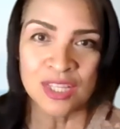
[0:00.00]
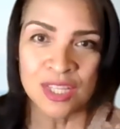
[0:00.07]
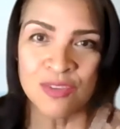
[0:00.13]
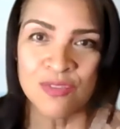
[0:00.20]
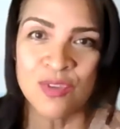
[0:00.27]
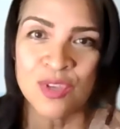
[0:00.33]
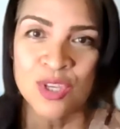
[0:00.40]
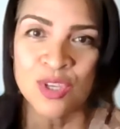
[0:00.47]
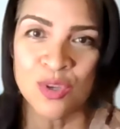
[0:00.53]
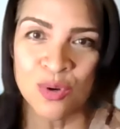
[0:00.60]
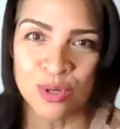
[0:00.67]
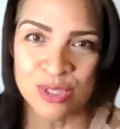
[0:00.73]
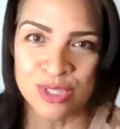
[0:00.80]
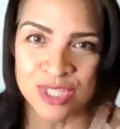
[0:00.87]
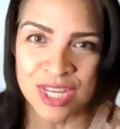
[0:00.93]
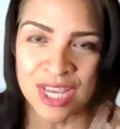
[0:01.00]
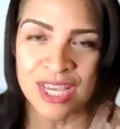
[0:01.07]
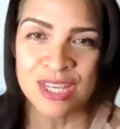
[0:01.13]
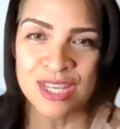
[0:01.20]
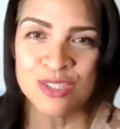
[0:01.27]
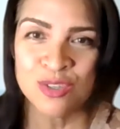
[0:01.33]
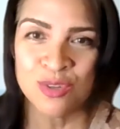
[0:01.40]
living your
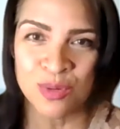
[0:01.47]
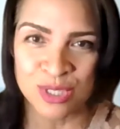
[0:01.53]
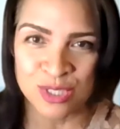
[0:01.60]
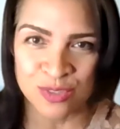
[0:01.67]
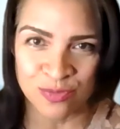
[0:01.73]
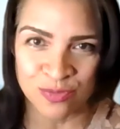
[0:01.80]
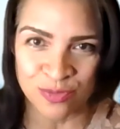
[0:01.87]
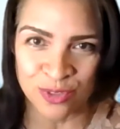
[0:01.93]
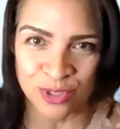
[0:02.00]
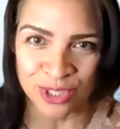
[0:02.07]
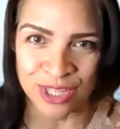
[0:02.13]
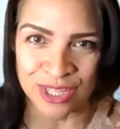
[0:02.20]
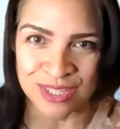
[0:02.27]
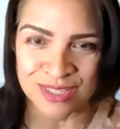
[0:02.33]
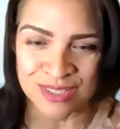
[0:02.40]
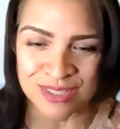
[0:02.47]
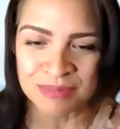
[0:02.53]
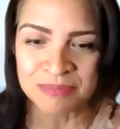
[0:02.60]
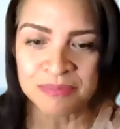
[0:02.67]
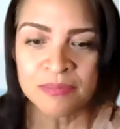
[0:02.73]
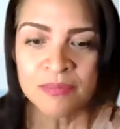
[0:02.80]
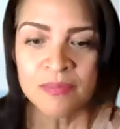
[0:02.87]
day to its fullest
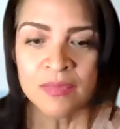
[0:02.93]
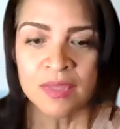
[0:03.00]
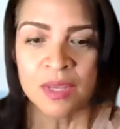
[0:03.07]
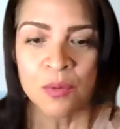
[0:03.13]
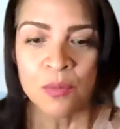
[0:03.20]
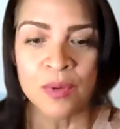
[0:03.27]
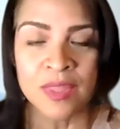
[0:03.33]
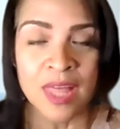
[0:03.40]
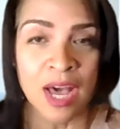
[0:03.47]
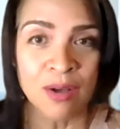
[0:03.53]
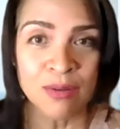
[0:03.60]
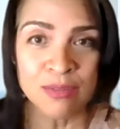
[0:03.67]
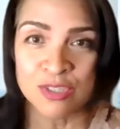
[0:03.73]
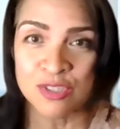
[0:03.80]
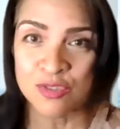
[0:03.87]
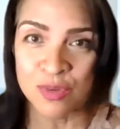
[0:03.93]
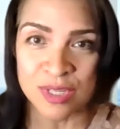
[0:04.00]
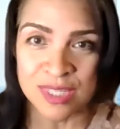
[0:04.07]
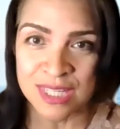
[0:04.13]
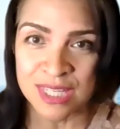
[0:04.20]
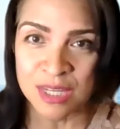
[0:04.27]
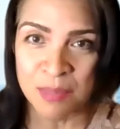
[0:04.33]
without
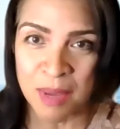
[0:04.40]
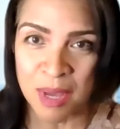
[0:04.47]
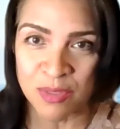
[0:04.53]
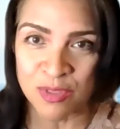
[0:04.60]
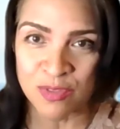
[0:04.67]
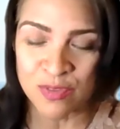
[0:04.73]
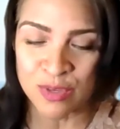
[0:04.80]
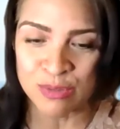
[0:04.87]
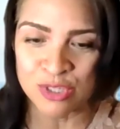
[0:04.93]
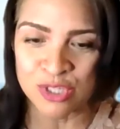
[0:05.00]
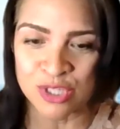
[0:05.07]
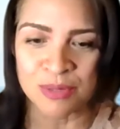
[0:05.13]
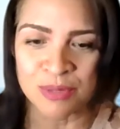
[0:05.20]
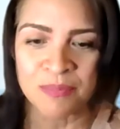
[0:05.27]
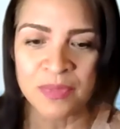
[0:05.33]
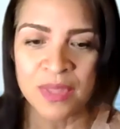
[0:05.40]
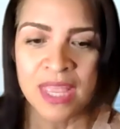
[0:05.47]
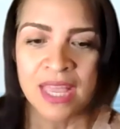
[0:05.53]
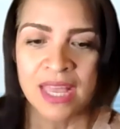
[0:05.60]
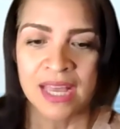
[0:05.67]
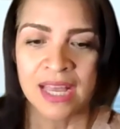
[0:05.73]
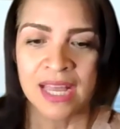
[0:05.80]
stressing about the future.
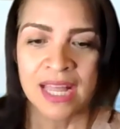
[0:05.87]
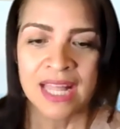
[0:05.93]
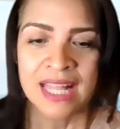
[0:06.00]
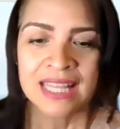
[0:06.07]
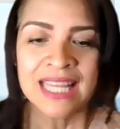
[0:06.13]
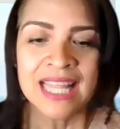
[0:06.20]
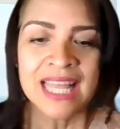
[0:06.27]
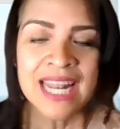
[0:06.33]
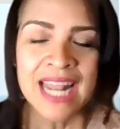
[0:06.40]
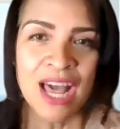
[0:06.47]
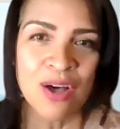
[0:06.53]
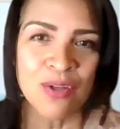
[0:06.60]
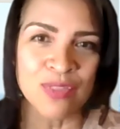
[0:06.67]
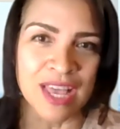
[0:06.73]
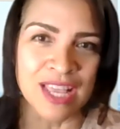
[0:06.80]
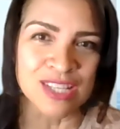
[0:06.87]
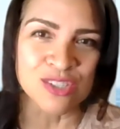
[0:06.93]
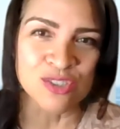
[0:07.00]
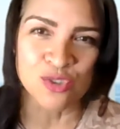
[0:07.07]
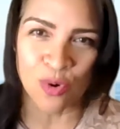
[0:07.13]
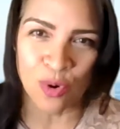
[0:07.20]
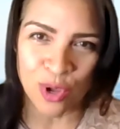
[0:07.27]
Let out that
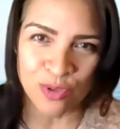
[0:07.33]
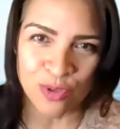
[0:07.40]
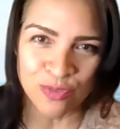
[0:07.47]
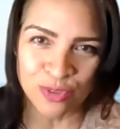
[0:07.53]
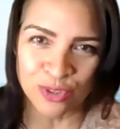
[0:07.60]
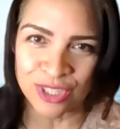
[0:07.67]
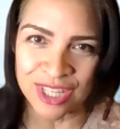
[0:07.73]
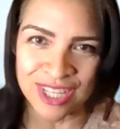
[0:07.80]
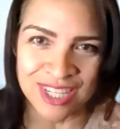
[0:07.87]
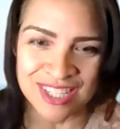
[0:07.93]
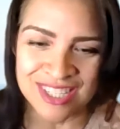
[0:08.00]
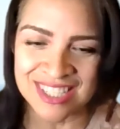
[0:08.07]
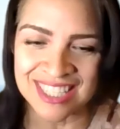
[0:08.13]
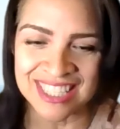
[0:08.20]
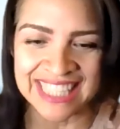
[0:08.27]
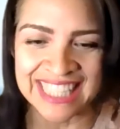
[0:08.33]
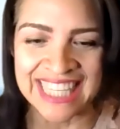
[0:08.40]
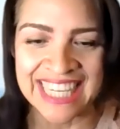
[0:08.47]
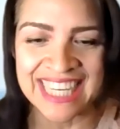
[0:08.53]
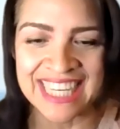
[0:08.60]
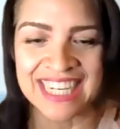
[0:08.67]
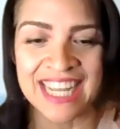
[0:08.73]
joyful, innocent
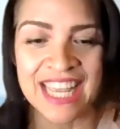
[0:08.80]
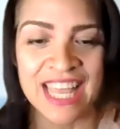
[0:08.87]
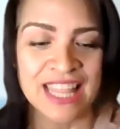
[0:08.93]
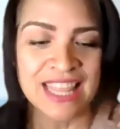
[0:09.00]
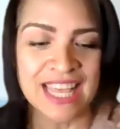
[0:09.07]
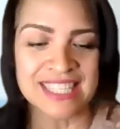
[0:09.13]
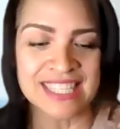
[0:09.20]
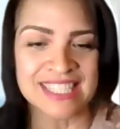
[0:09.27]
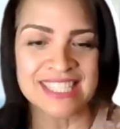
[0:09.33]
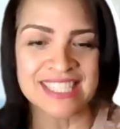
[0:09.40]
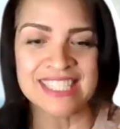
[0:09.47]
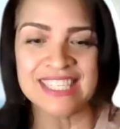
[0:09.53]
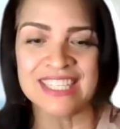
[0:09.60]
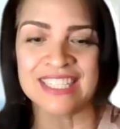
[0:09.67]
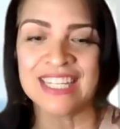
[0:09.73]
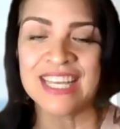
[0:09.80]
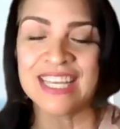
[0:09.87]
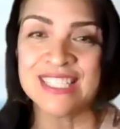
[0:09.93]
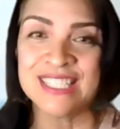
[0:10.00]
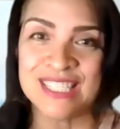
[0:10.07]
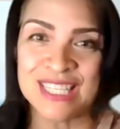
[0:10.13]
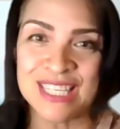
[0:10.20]
kid that's still
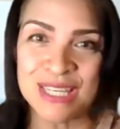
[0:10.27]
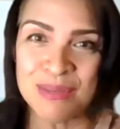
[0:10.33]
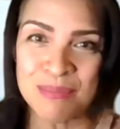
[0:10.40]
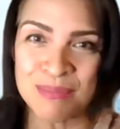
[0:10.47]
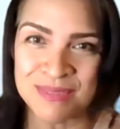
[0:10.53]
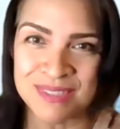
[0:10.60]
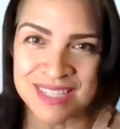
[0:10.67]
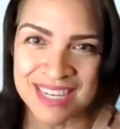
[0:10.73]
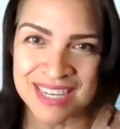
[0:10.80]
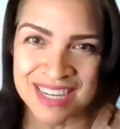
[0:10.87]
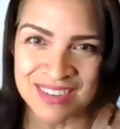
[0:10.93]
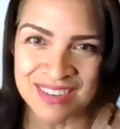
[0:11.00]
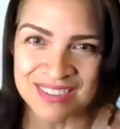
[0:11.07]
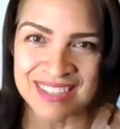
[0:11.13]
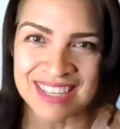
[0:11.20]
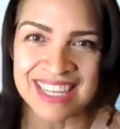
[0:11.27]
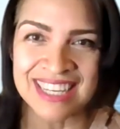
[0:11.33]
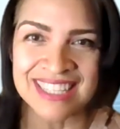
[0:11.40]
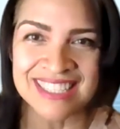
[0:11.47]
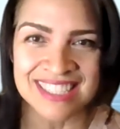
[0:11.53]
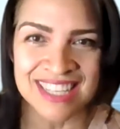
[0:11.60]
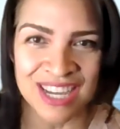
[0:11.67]
deep down
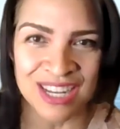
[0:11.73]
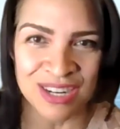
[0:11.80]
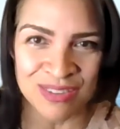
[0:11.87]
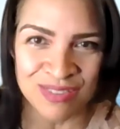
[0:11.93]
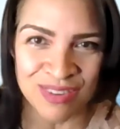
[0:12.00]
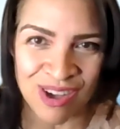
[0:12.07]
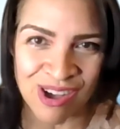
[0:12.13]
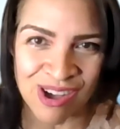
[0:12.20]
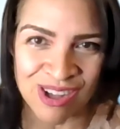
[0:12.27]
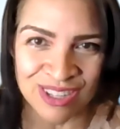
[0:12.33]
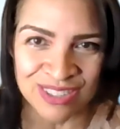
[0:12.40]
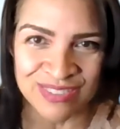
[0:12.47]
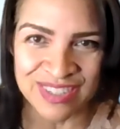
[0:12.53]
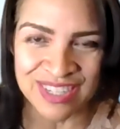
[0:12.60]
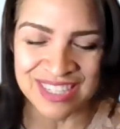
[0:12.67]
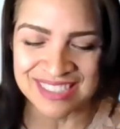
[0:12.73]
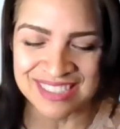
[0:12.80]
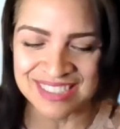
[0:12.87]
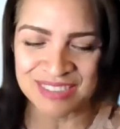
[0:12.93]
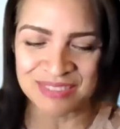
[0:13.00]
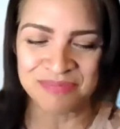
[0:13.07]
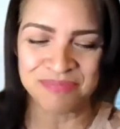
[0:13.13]
inside of all of
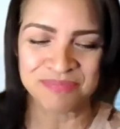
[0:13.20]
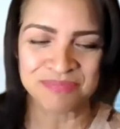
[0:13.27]
us.